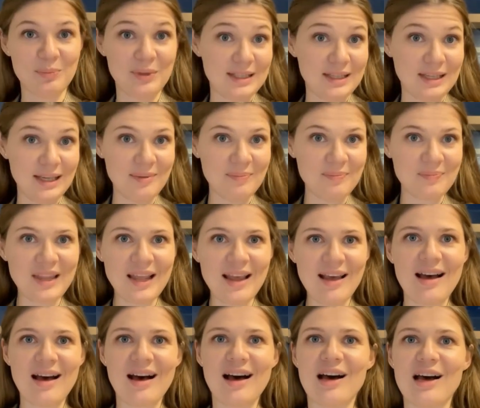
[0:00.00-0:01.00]
busy.
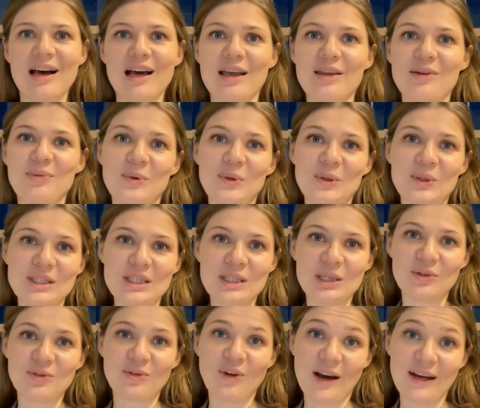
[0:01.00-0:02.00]
I was
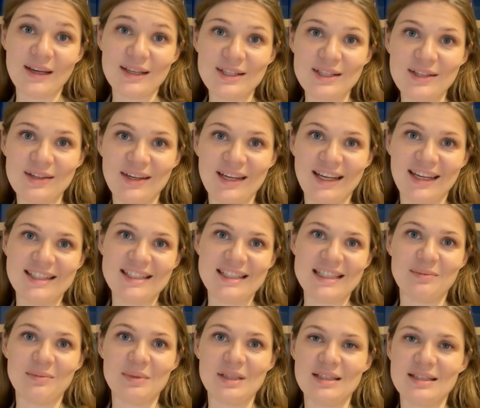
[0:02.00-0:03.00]
fine-tuning
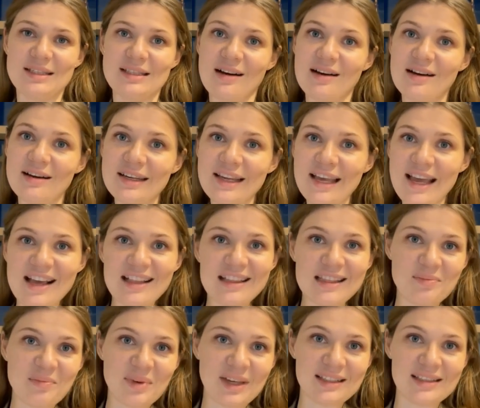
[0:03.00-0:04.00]
some design
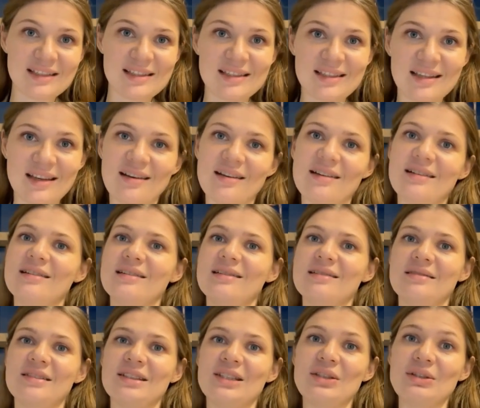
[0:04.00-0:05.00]
elements
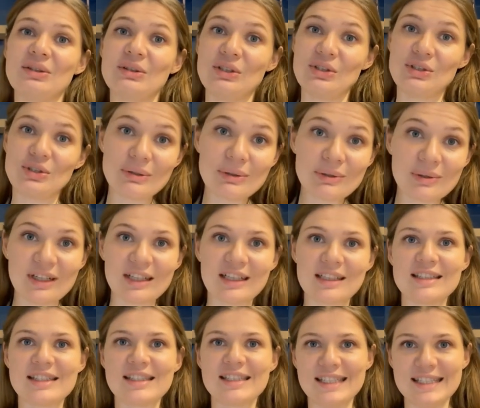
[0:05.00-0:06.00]
to ensure
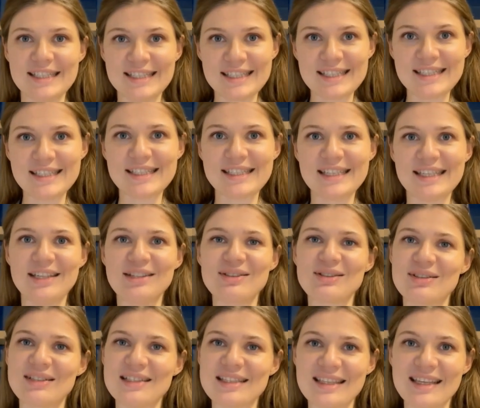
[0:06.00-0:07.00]
consistency
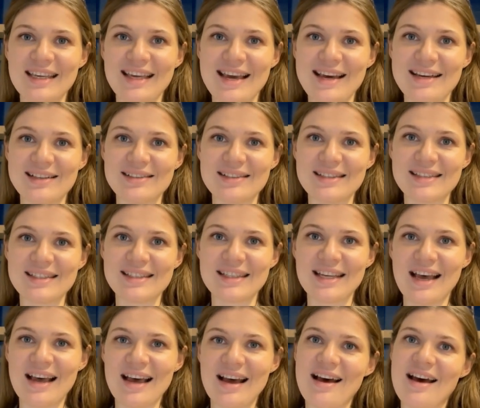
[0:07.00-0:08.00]
across layouts.
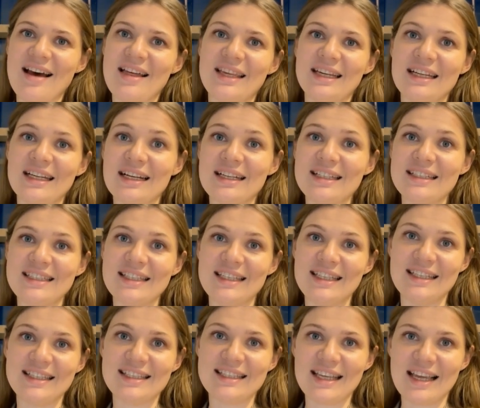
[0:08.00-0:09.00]
Then I
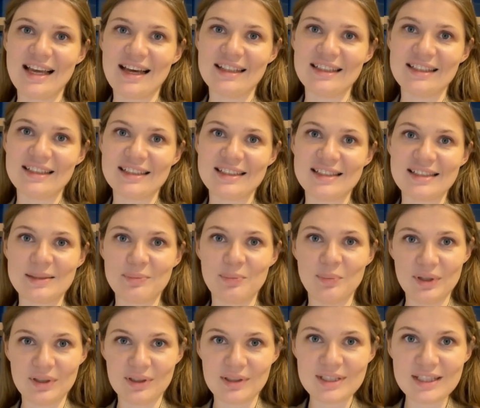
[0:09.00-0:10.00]
did an
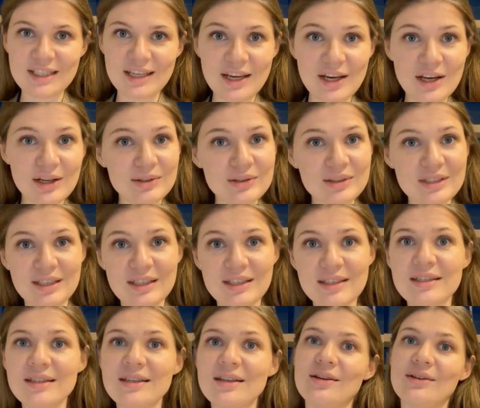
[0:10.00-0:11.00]
accessibility
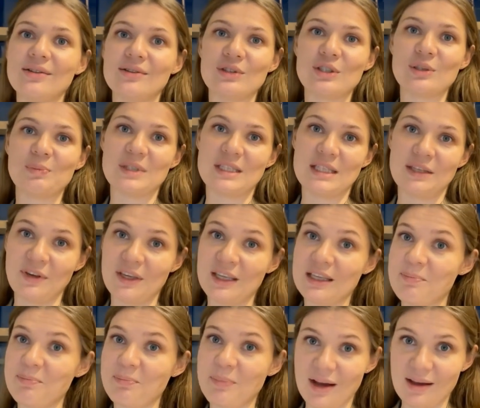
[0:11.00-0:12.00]
audit, specific
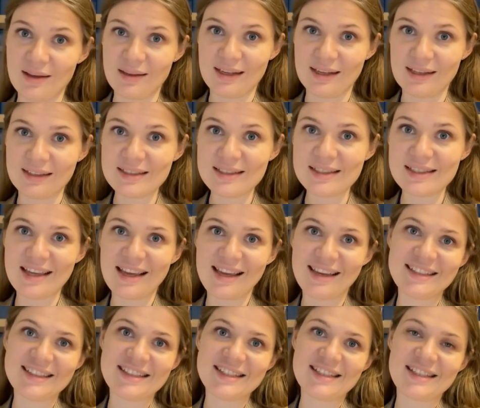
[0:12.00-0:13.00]
components,
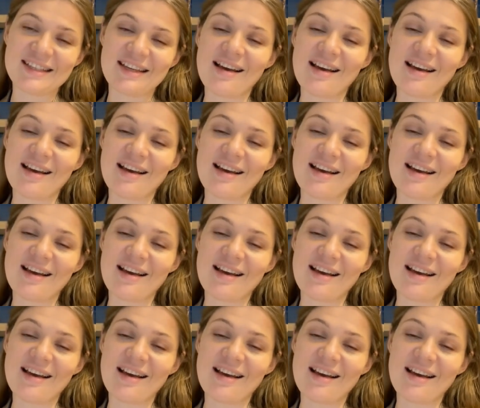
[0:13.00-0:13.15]
and